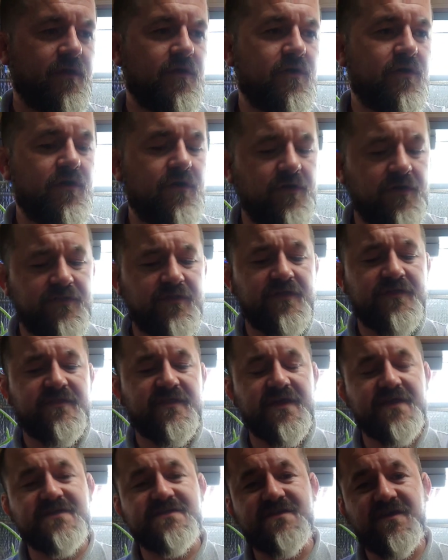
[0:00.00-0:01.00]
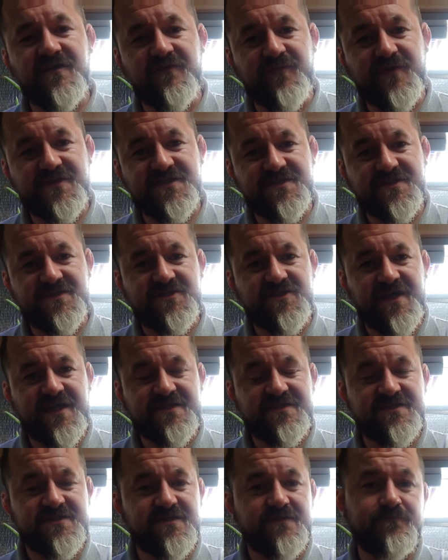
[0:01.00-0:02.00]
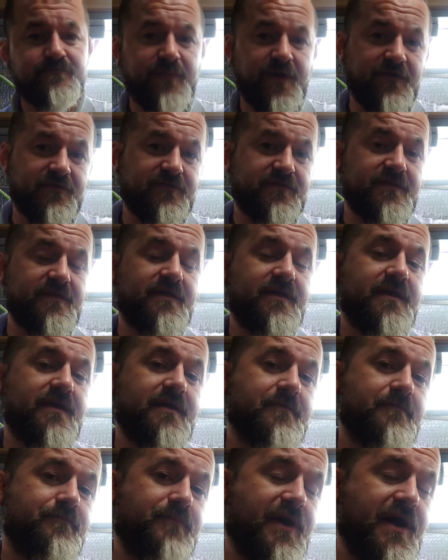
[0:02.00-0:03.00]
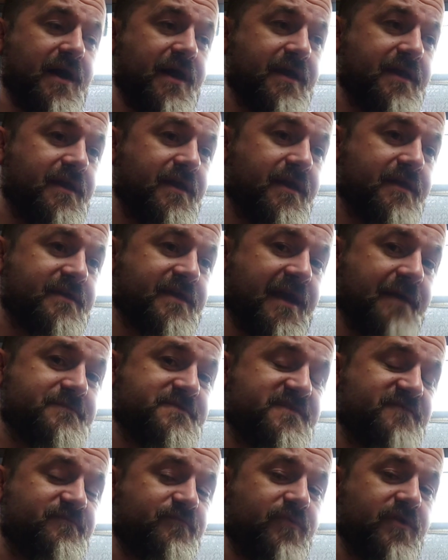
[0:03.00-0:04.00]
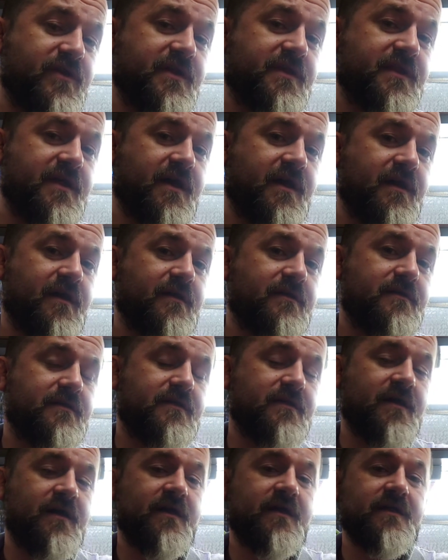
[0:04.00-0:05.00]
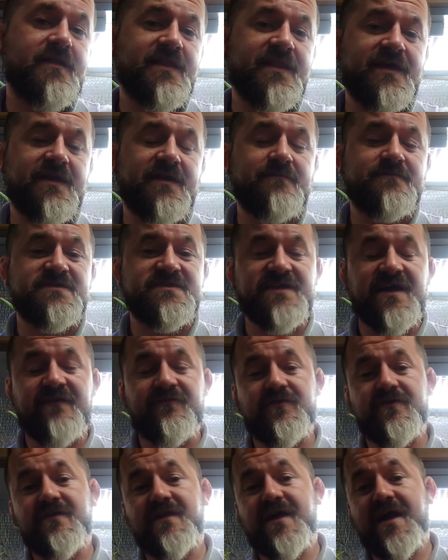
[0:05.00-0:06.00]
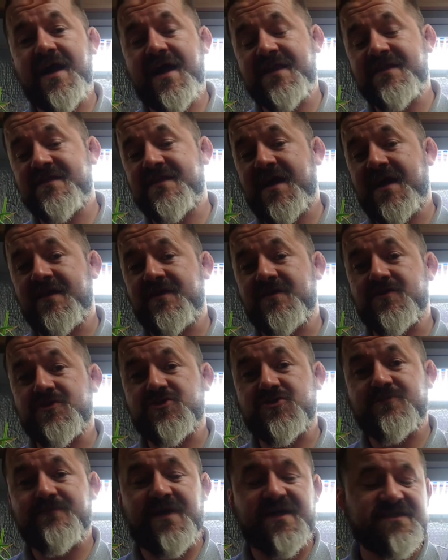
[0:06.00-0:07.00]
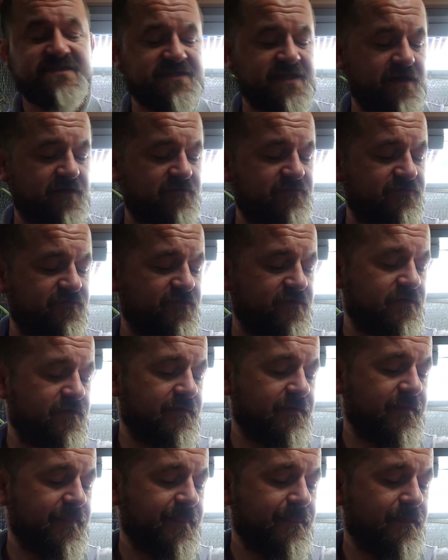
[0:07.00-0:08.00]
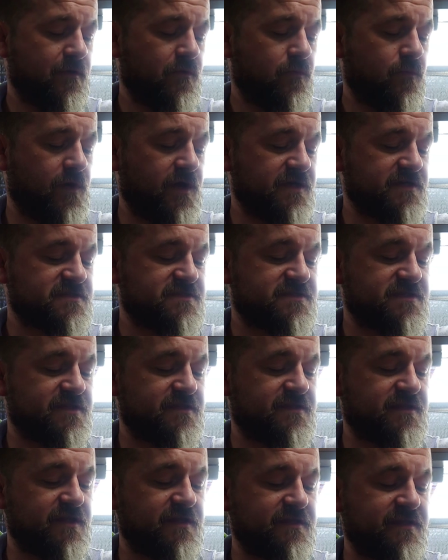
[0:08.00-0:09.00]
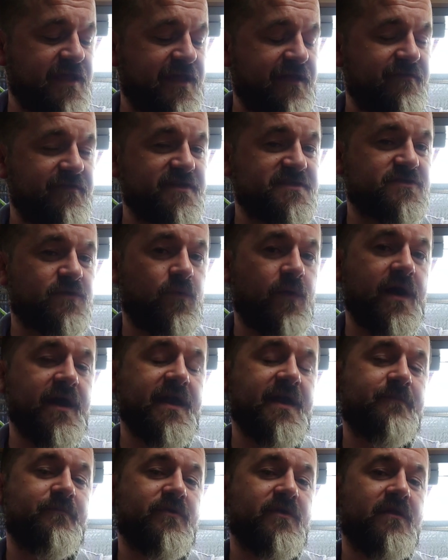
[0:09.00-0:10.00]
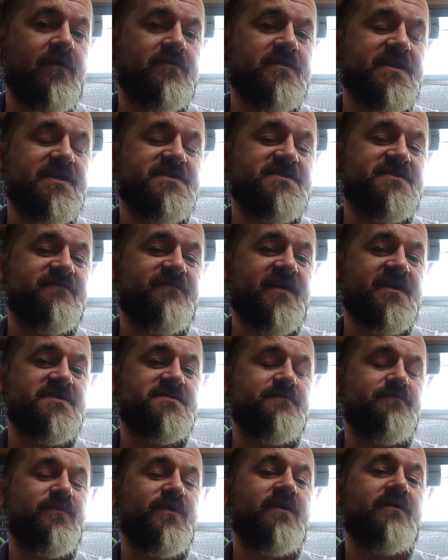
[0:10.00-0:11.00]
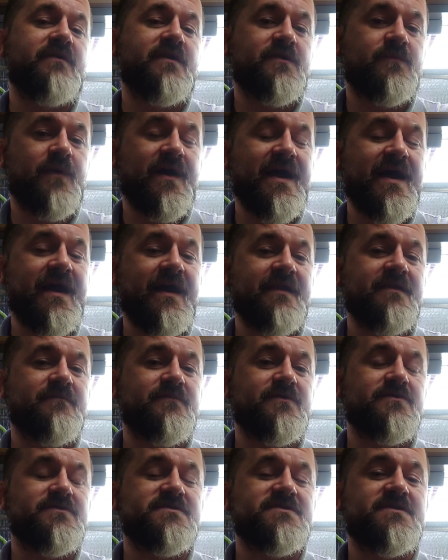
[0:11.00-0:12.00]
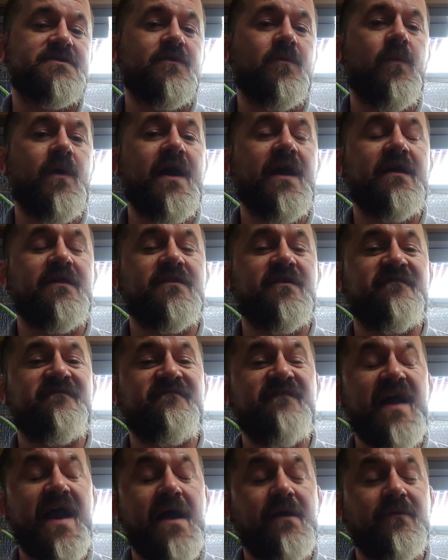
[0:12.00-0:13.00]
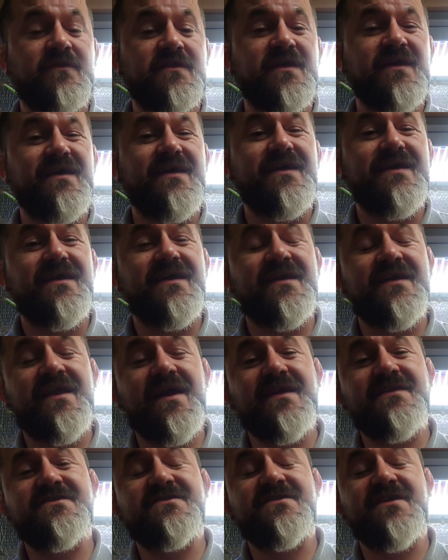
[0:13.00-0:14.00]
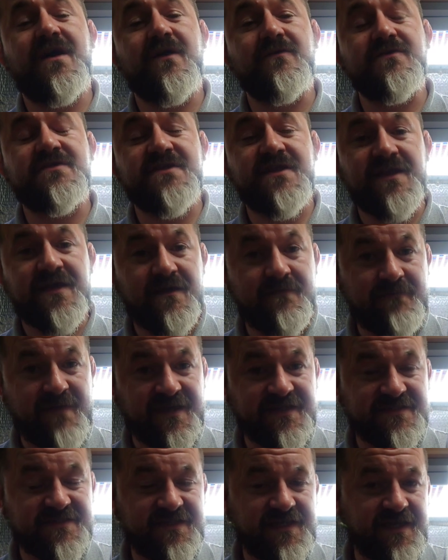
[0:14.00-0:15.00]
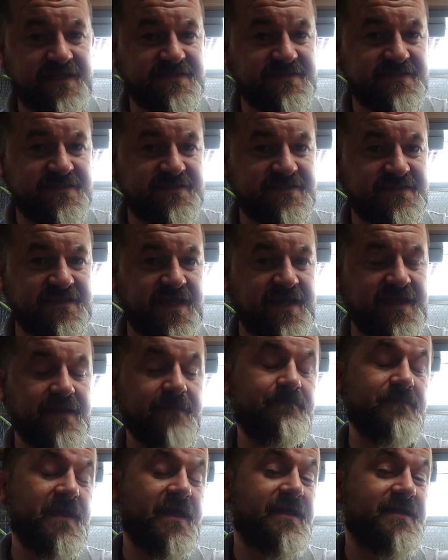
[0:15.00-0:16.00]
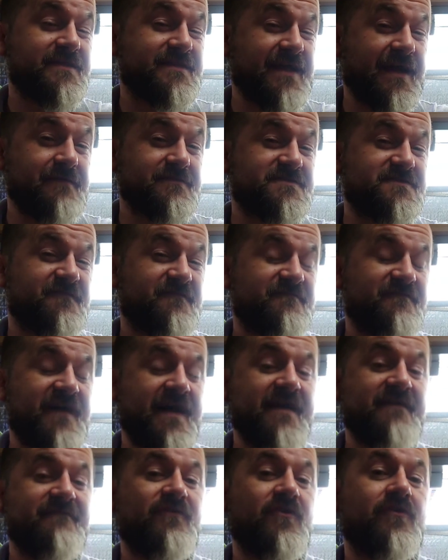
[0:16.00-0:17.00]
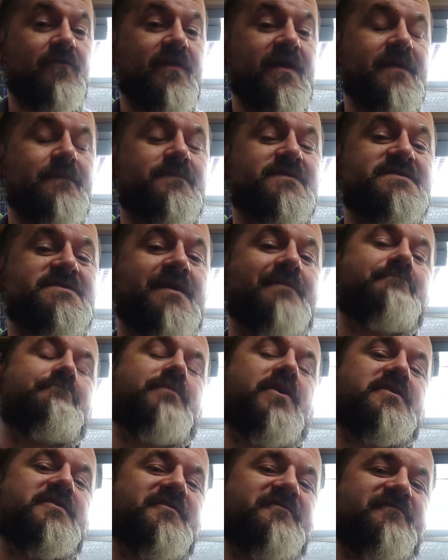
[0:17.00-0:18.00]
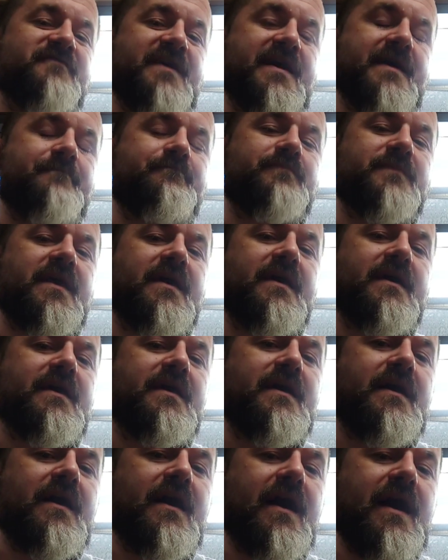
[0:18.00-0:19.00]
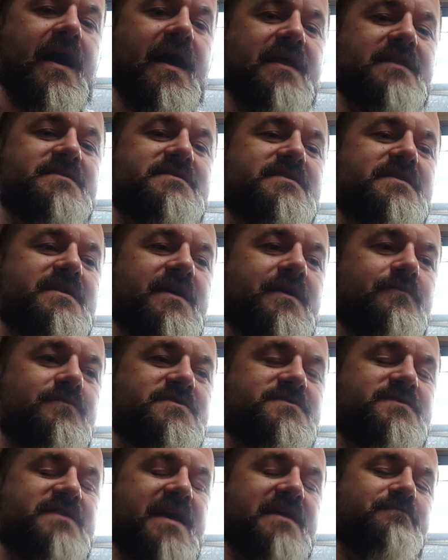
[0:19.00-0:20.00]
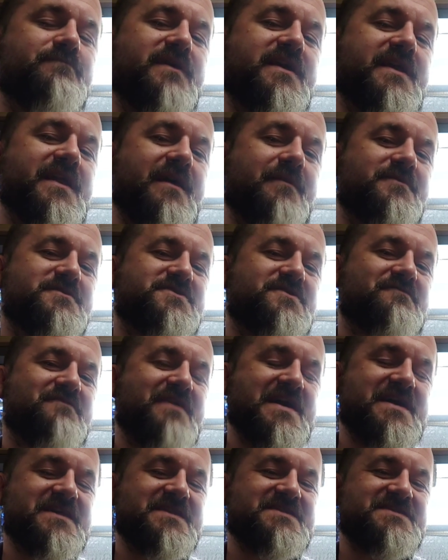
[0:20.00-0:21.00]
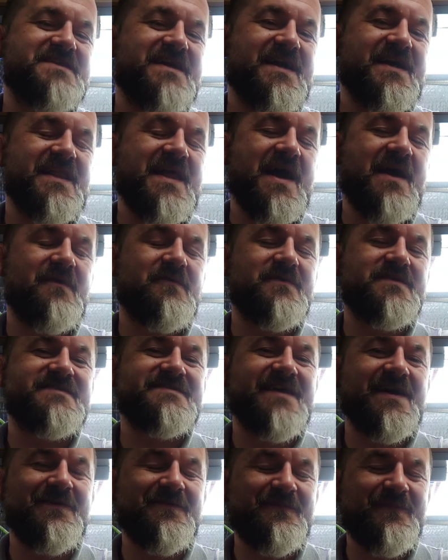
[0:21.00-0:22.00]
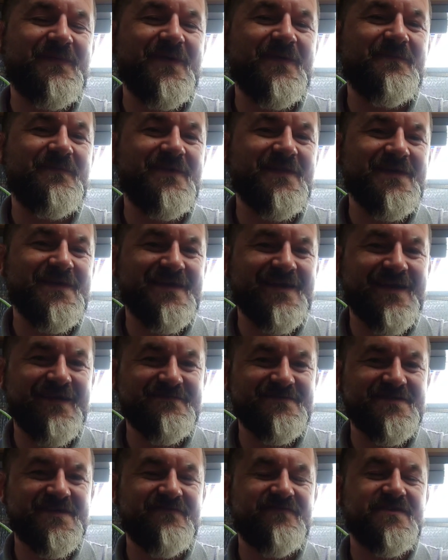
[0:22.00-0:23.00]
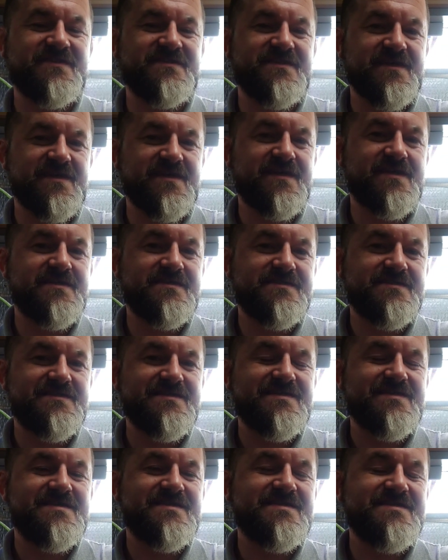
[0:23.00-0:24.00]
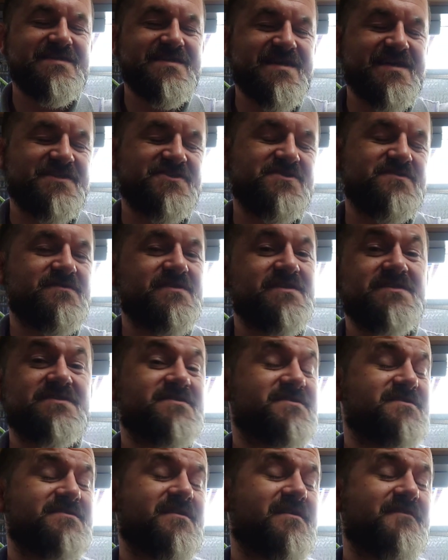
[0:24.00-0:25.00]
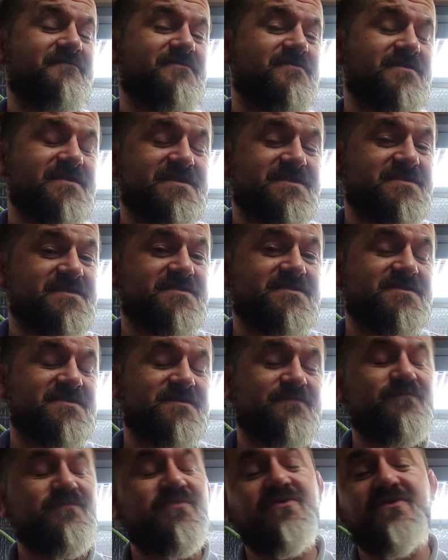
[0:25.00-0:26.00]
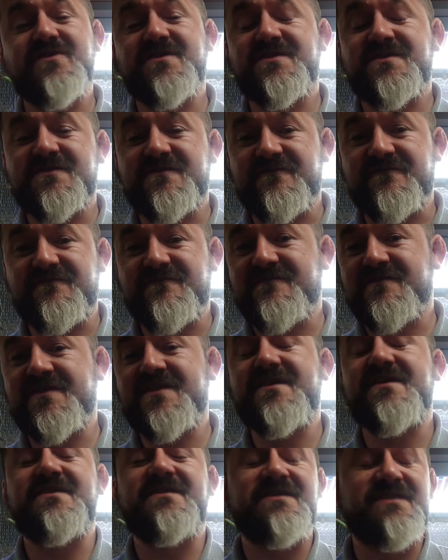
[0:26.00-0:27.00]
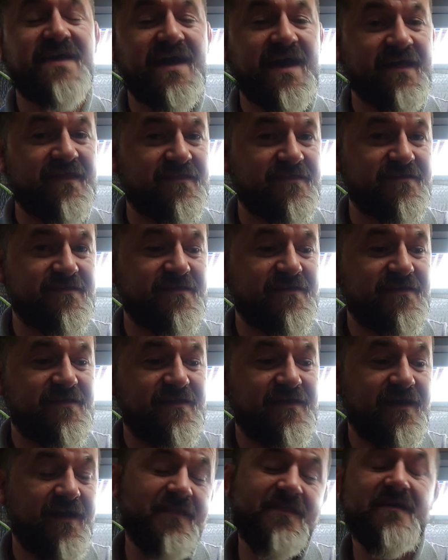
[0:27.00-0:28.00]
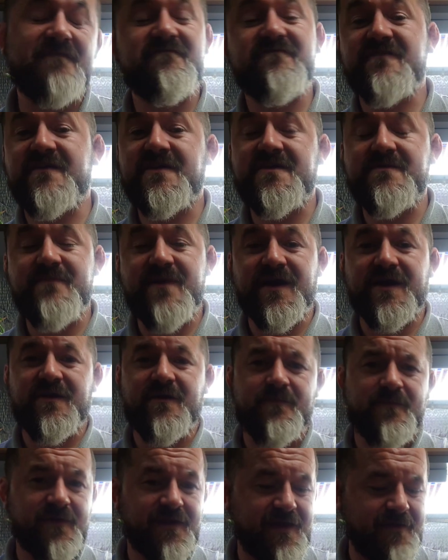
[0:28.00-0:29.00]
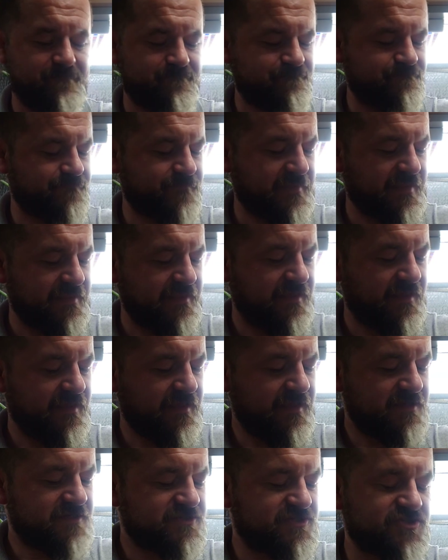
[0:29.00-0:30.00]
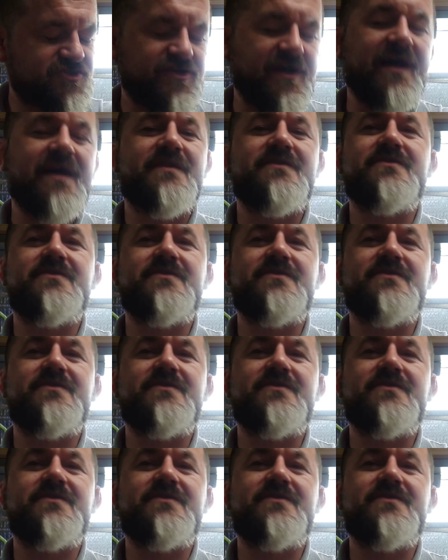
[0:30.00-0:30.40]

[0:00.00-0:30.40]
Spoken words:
Other things that have been suggested, both by captive breeder Liam Saville and Daniel to myself, was that there is quite a prolonged aestivation period where animals in the wild are found in a totally emaciated state, down to 5 or 8% body fat. And it was then being able to reconcile how we tell people in captivity, yes, you need to starve your lizard to the point of near death and then feed it back up again, to try and